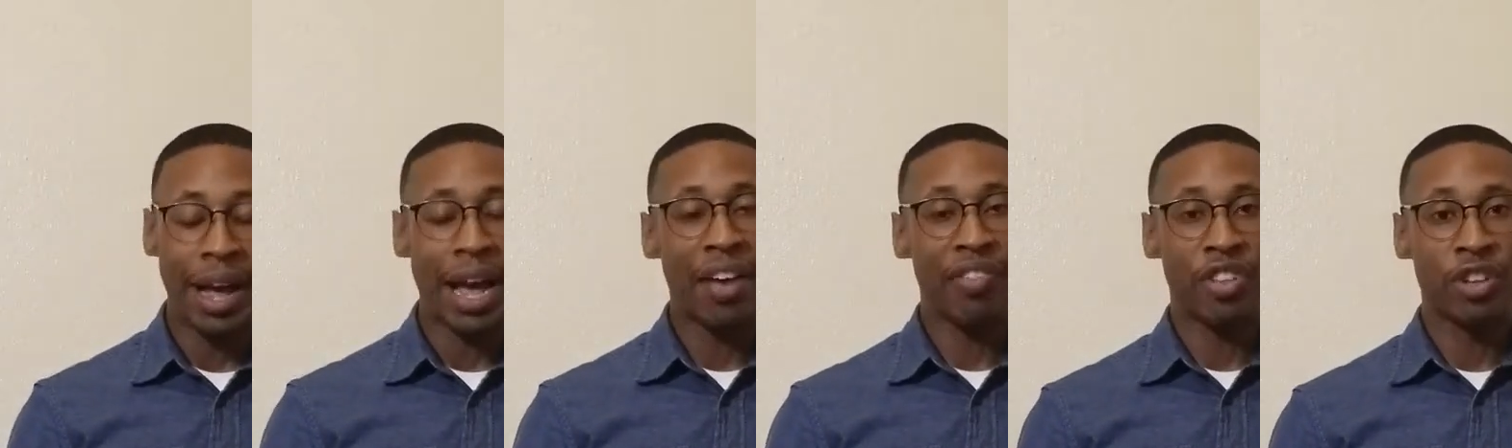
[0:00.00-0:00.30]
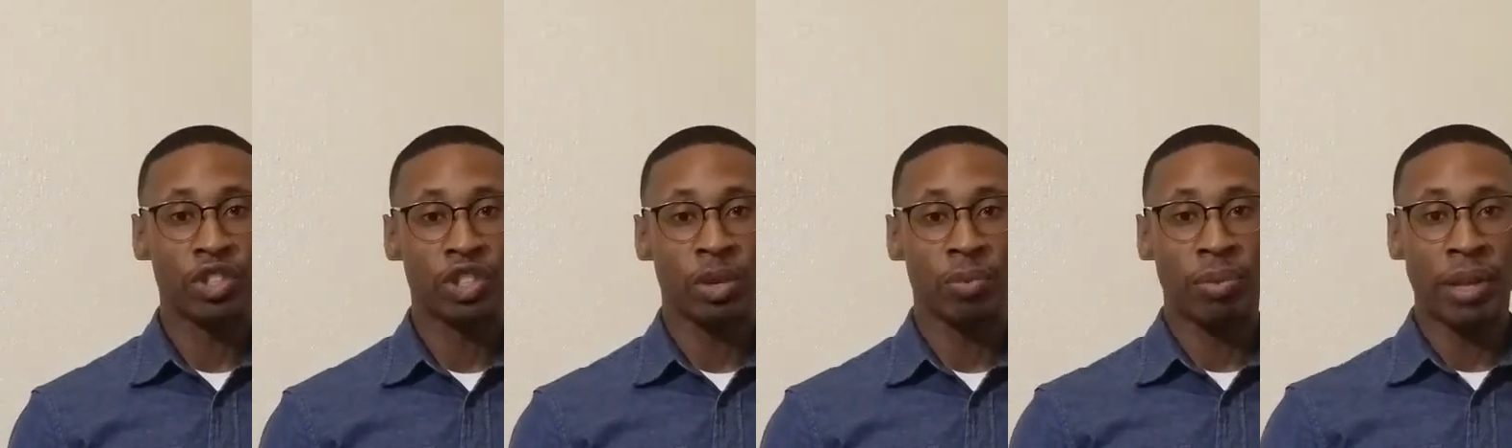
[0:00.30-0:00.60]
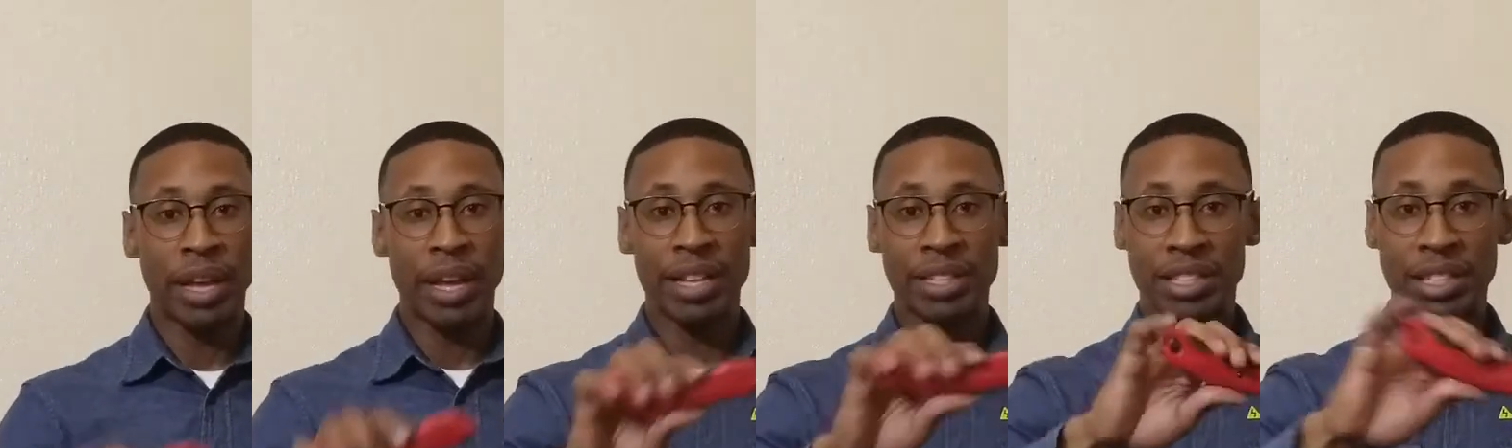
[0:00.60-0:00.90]
have to strip
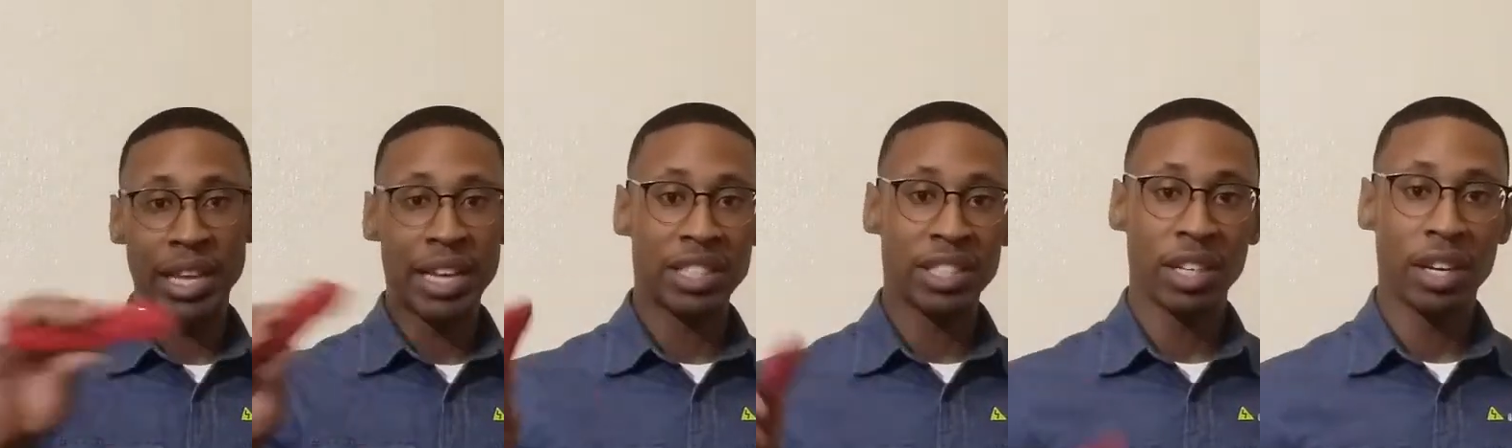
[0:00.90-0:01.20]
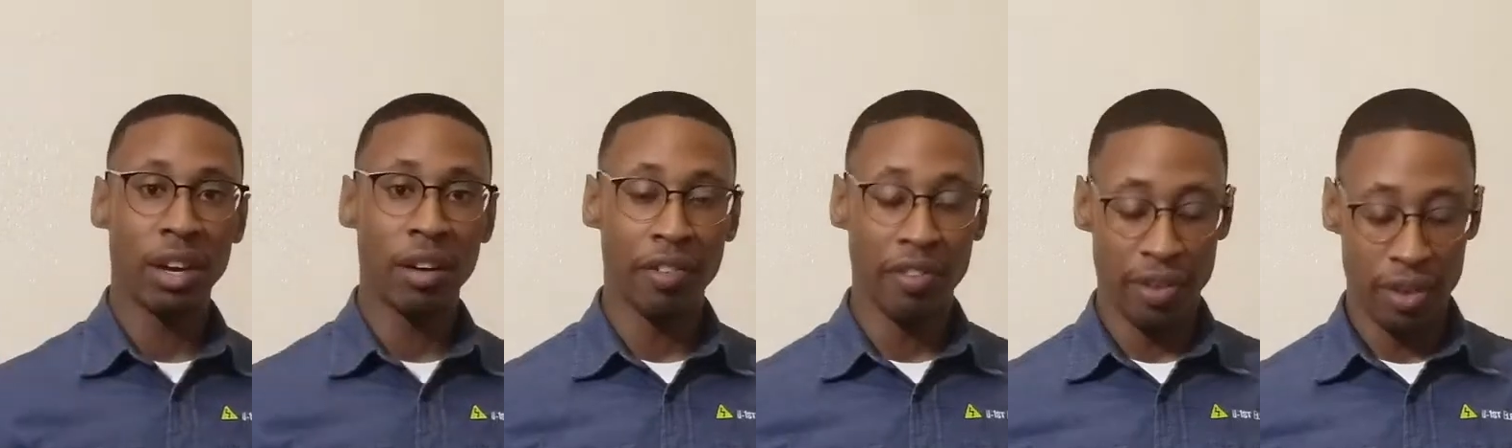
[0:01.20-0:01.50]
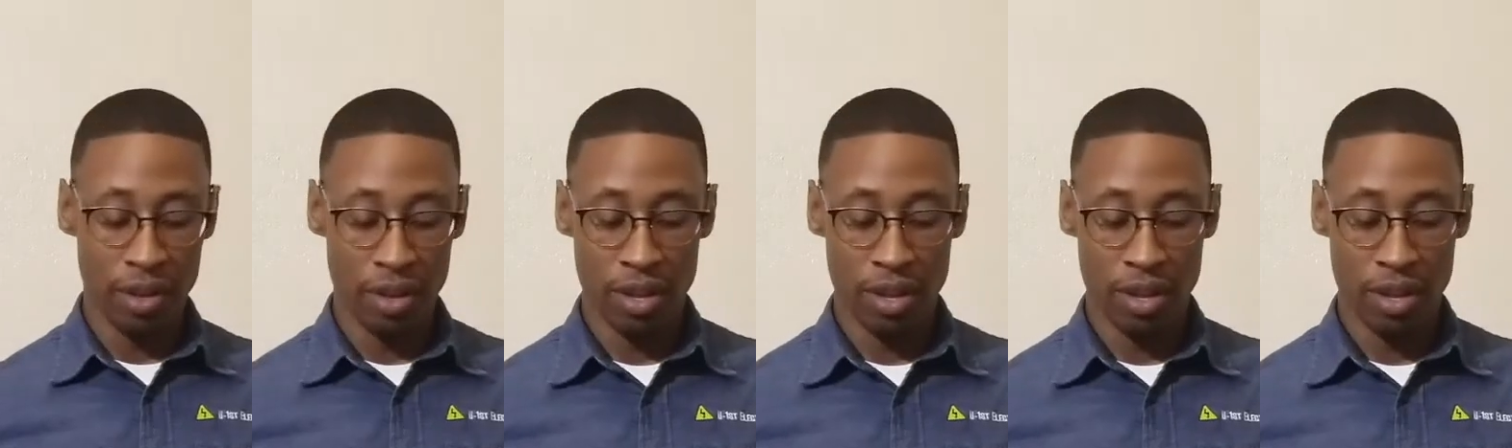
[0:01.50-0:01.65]
that insulation off,